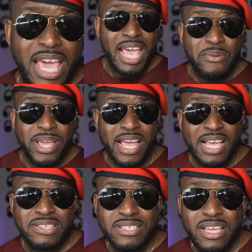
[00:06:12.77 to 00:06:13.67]
Anyway,
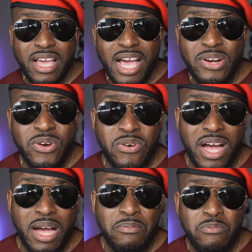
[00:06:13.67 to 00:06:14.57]
guys, I know
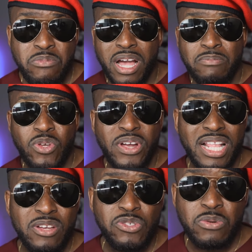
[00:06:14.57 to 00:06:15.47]
I'm, I'm
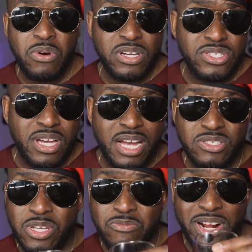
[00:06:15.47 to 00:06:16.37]
talking a little too much. And so,